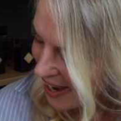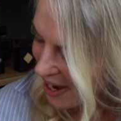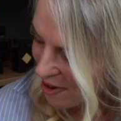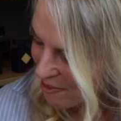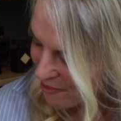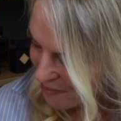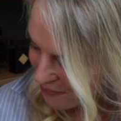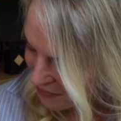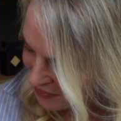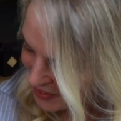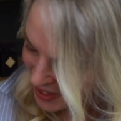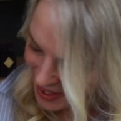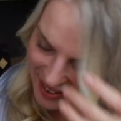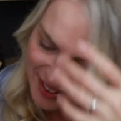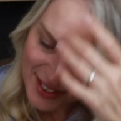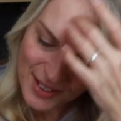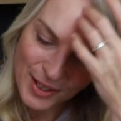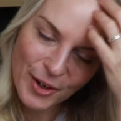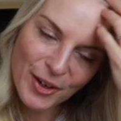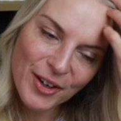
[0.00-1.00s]
um,
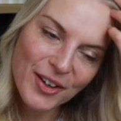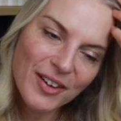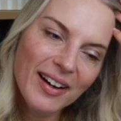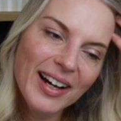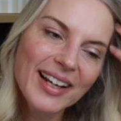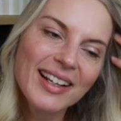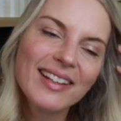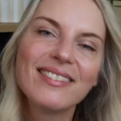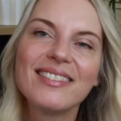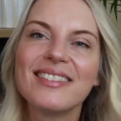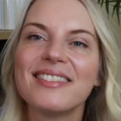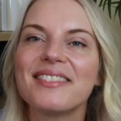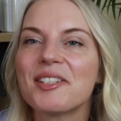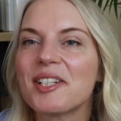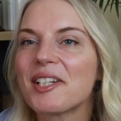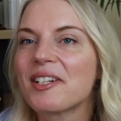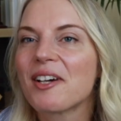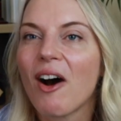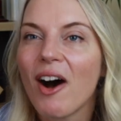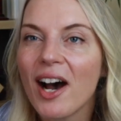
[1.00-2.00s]
so I
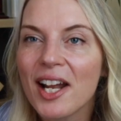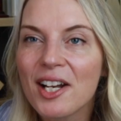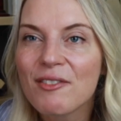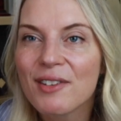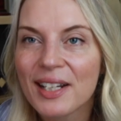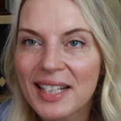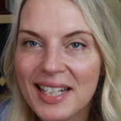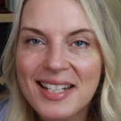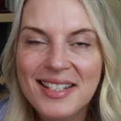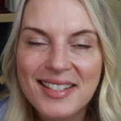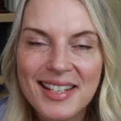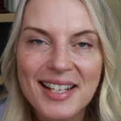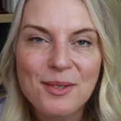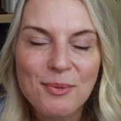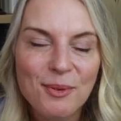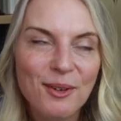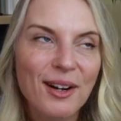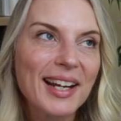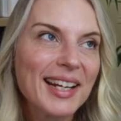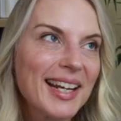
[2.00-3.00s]
kind of I guess
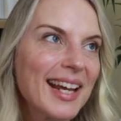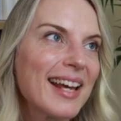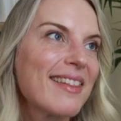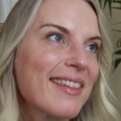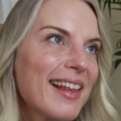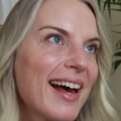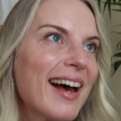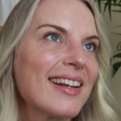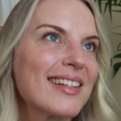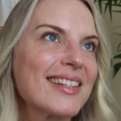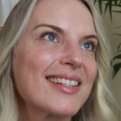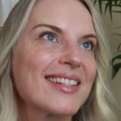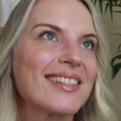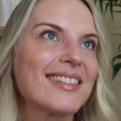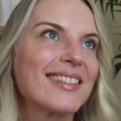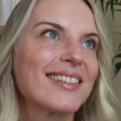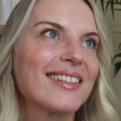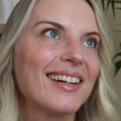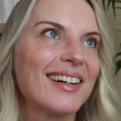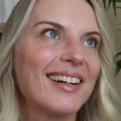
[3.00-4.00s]
that's where I get that
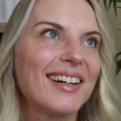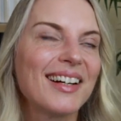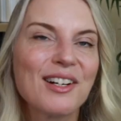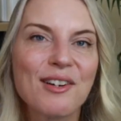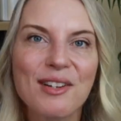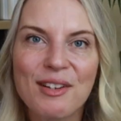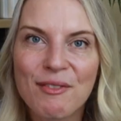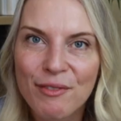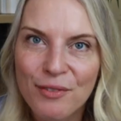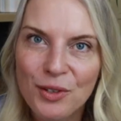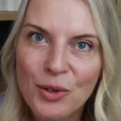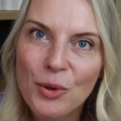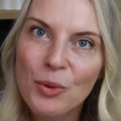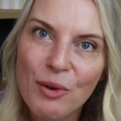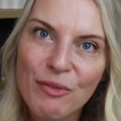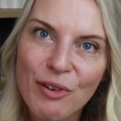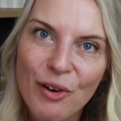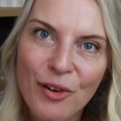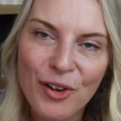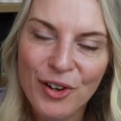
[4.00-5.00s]
uh, view
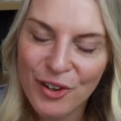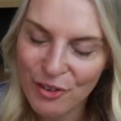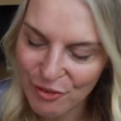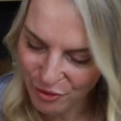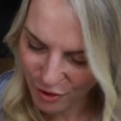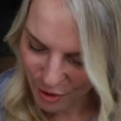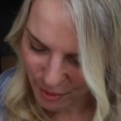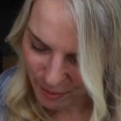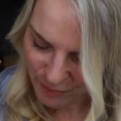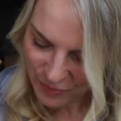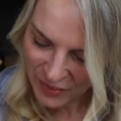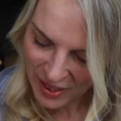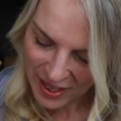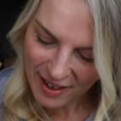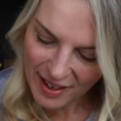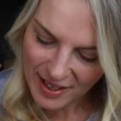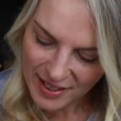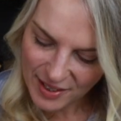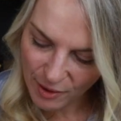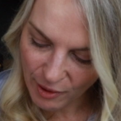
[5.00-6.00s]
of her from.
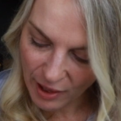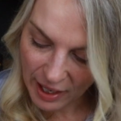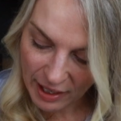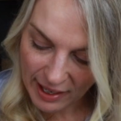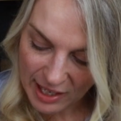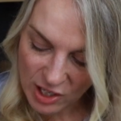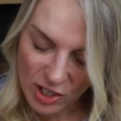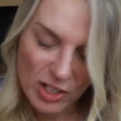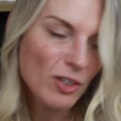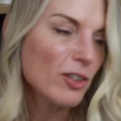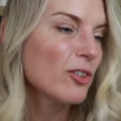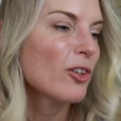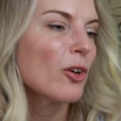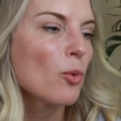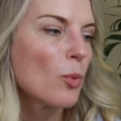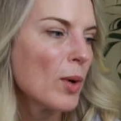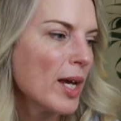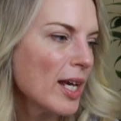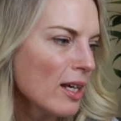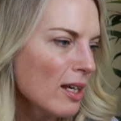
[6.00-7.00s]
So I actually don't know
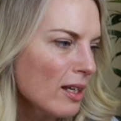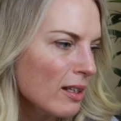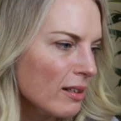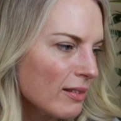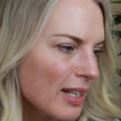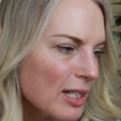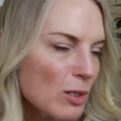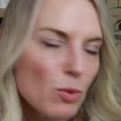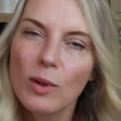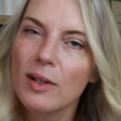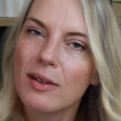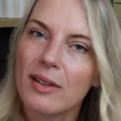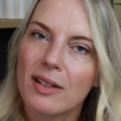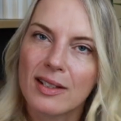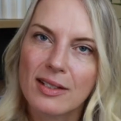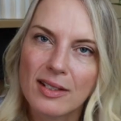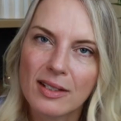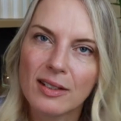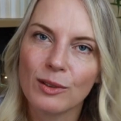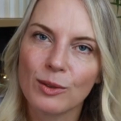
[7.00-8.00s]
where. That's one thing
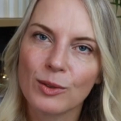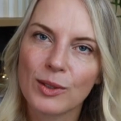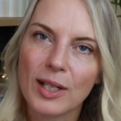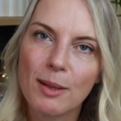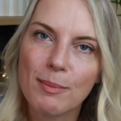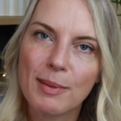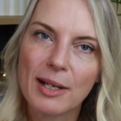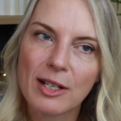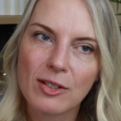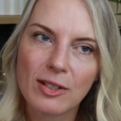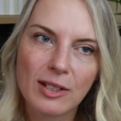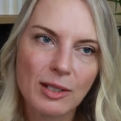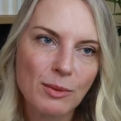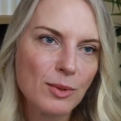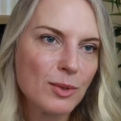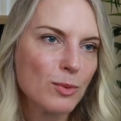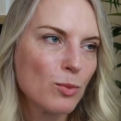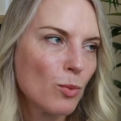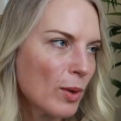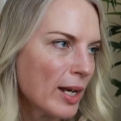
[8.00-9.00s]
I didn't look up actually
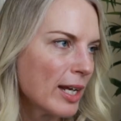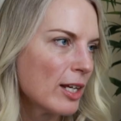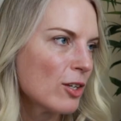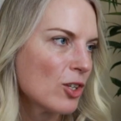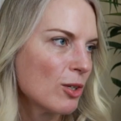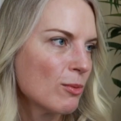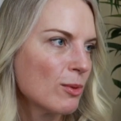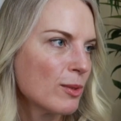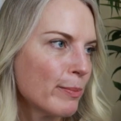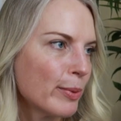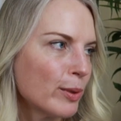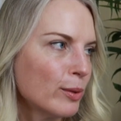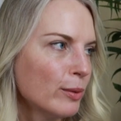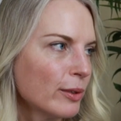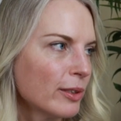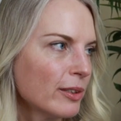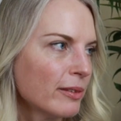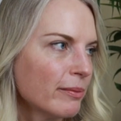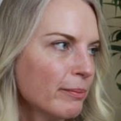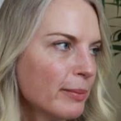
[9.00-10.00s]
was where she was
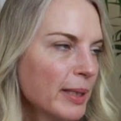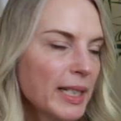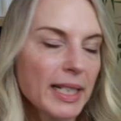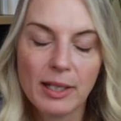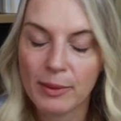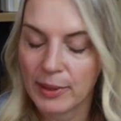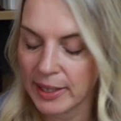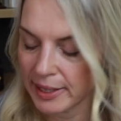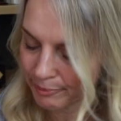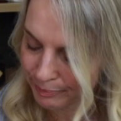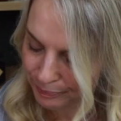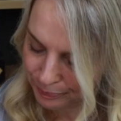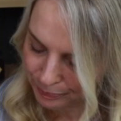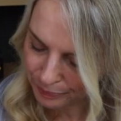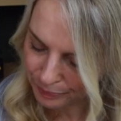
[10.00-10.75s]
born. But anyway,